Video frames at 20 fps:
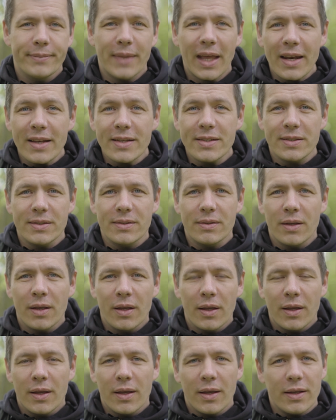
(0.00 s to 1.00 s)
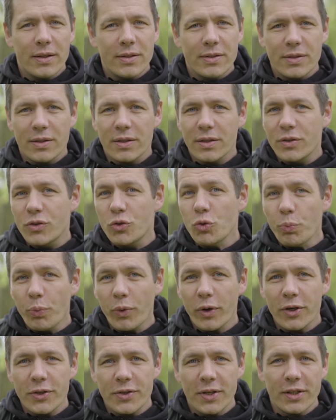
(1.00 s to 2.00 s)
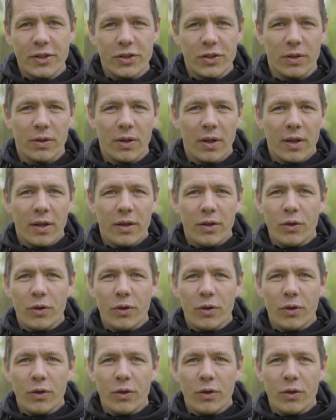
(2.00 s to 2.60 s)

That is it's, it's super essential.